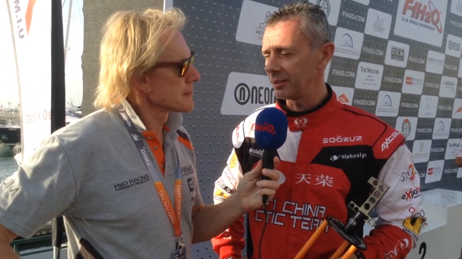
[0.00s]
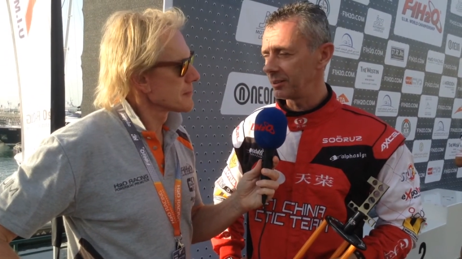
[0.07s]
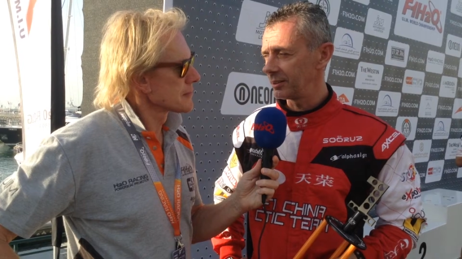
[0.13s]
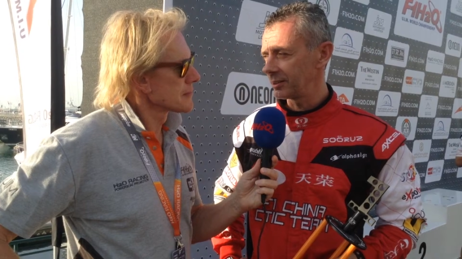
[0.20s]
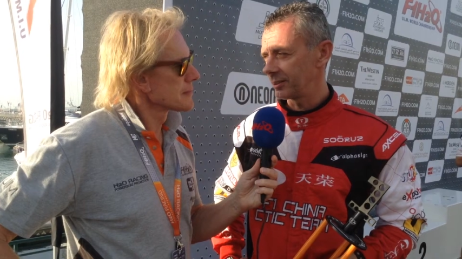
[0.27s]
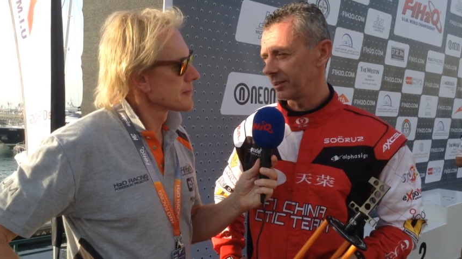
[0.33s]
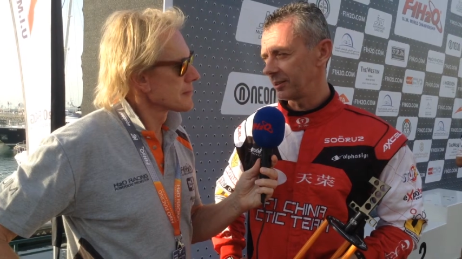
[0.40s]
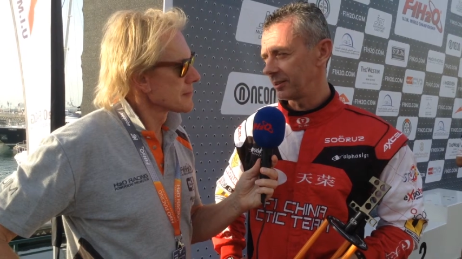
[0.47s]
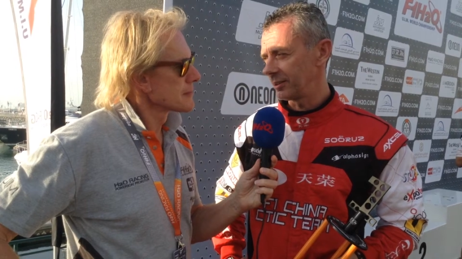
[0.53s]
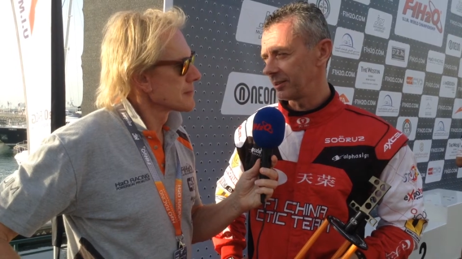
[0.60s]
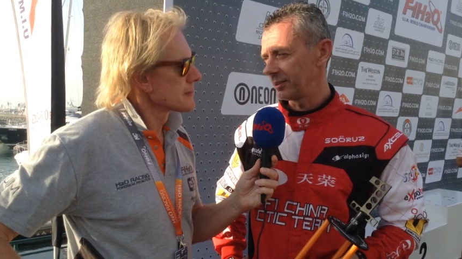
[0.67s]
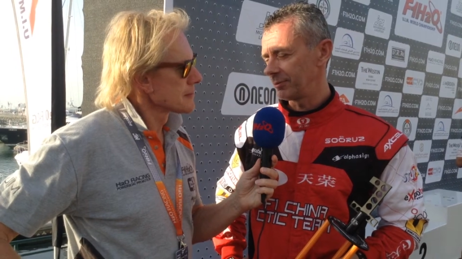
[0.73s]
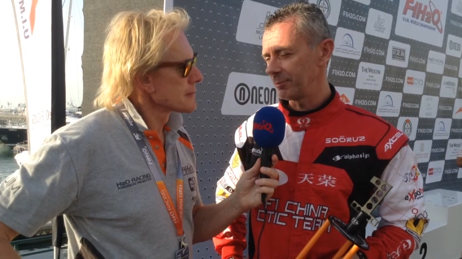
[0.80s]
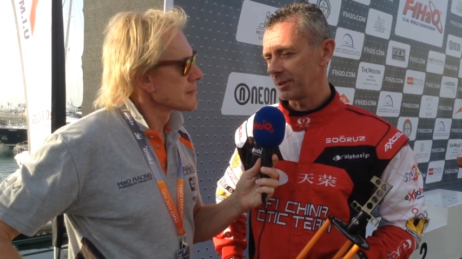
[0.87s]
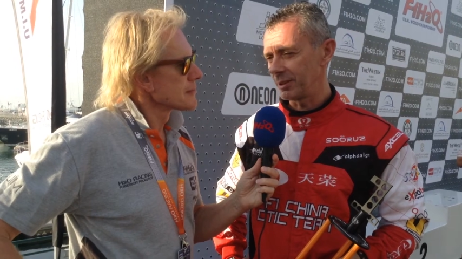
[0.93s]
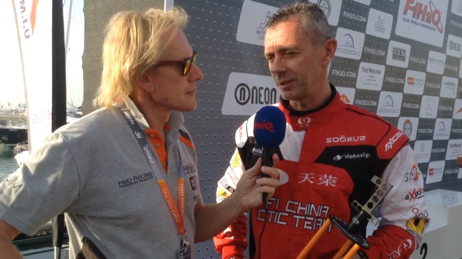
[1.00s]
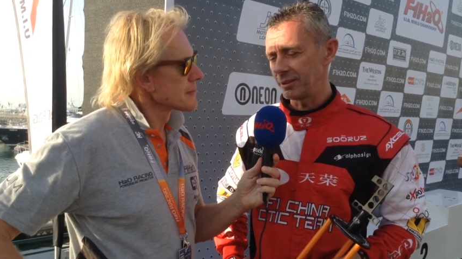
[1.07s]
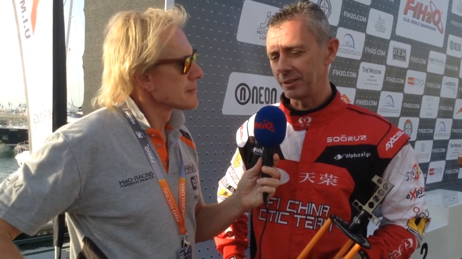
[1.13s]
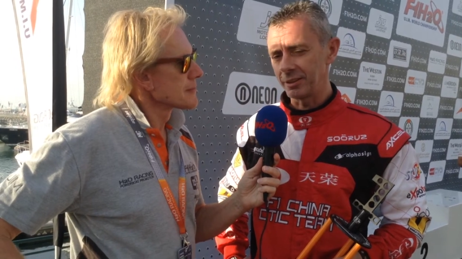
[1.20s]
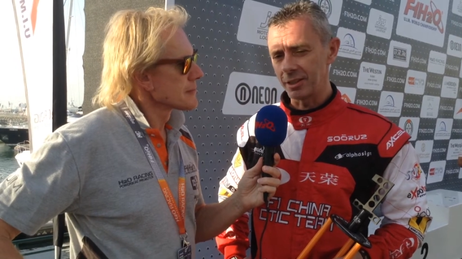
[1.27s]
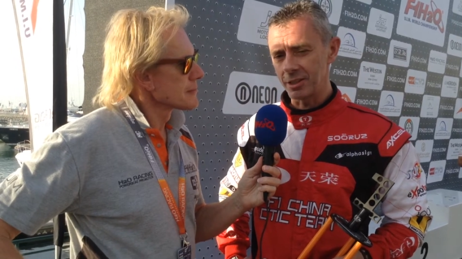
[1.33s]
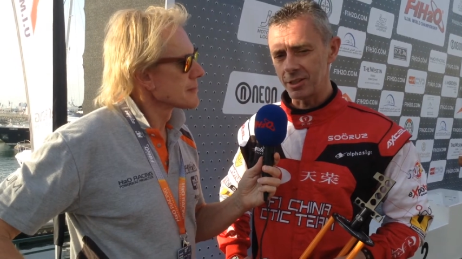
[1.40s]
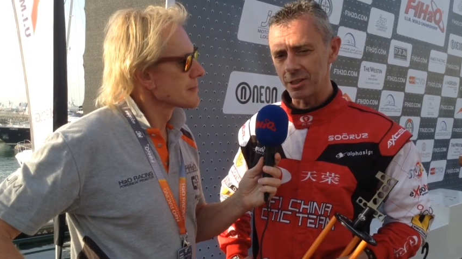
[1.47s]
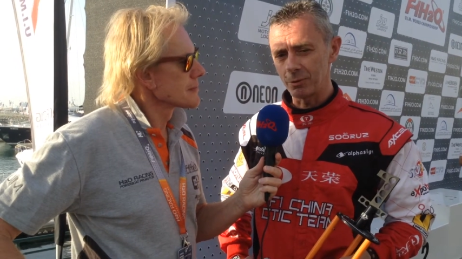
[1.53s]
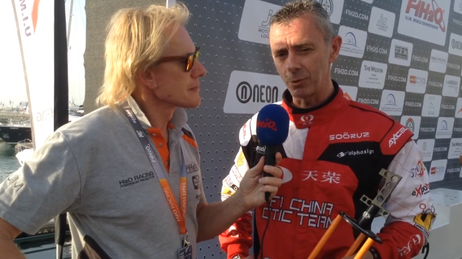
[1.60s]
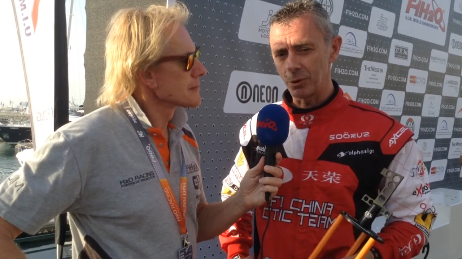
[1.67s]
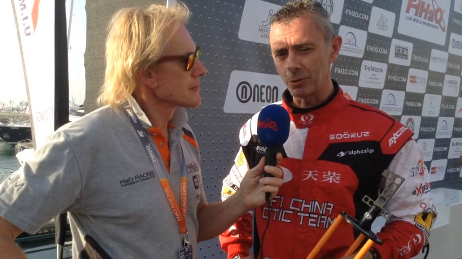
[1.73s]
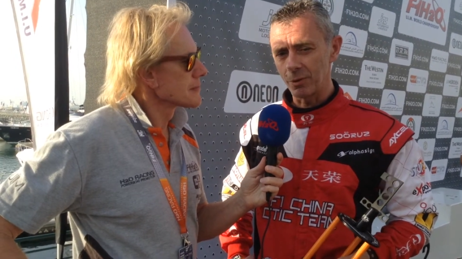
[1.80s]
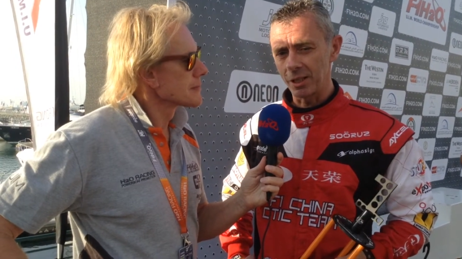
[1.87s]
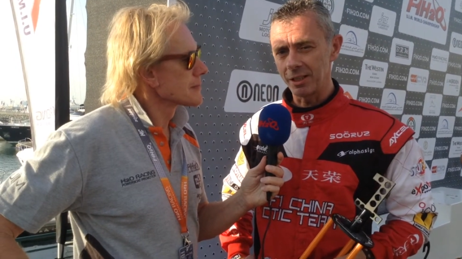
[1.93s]
Speaker 1: it's uh, my uh, engine
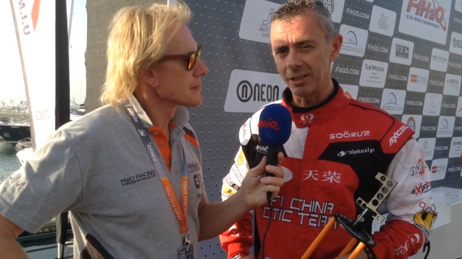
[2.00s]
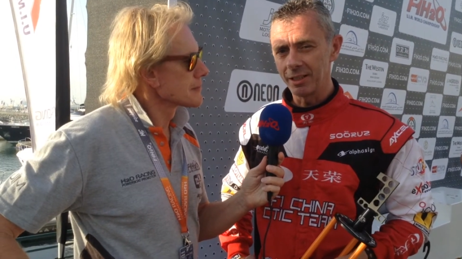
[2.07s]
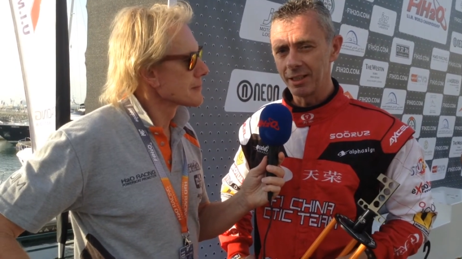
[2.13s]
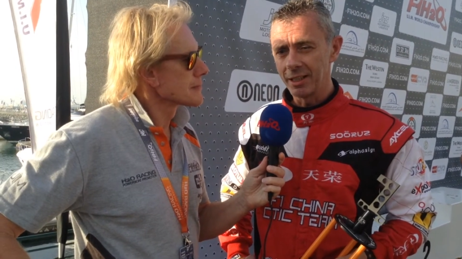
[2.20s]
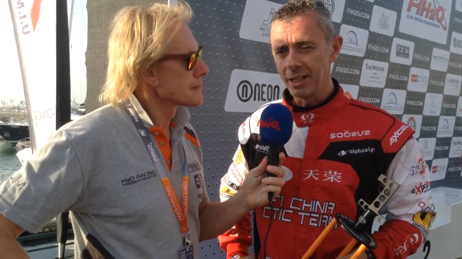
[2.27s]
work well.